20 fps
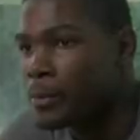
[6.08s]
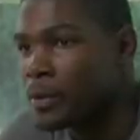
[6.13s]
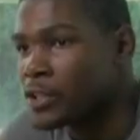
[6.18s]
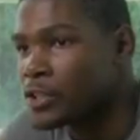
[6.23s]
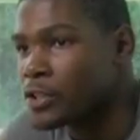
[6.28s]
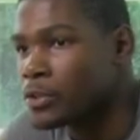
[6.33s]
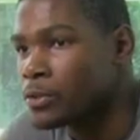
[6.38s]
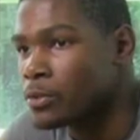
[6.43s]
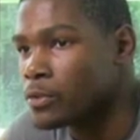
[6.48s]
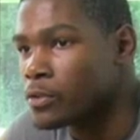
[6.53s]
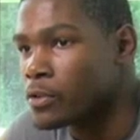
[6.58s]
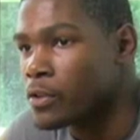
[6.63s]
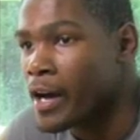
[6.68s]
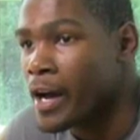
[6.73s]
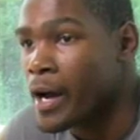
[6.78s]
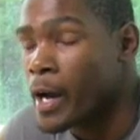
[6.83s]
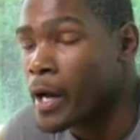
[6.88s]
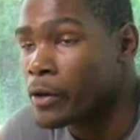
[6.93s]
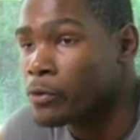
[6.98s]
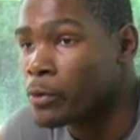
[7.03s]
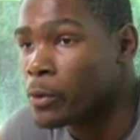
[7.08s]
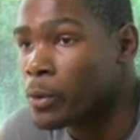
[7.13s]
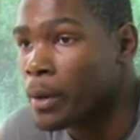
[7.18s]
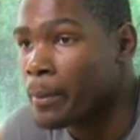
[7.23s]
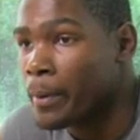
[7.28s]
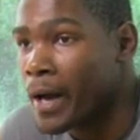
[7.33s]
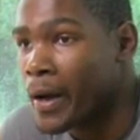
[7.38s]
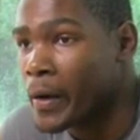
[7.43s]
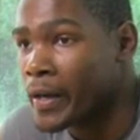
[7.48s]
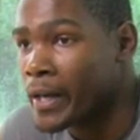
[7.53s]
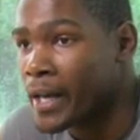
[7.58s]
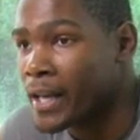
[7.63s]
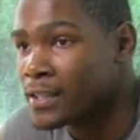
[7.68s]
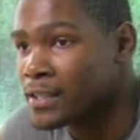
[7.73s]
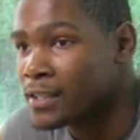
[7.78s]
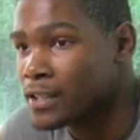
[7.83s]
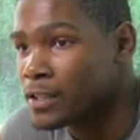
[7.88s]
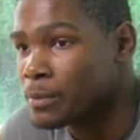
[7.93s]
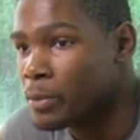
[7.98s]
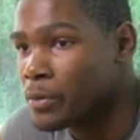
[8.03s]
my shoe on how I grew up, how I got to
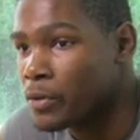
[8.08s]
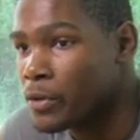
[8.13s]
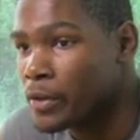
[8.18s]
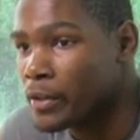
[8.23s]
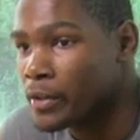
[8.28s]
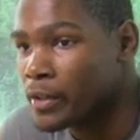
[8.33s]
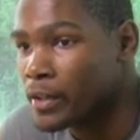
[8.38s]
this point.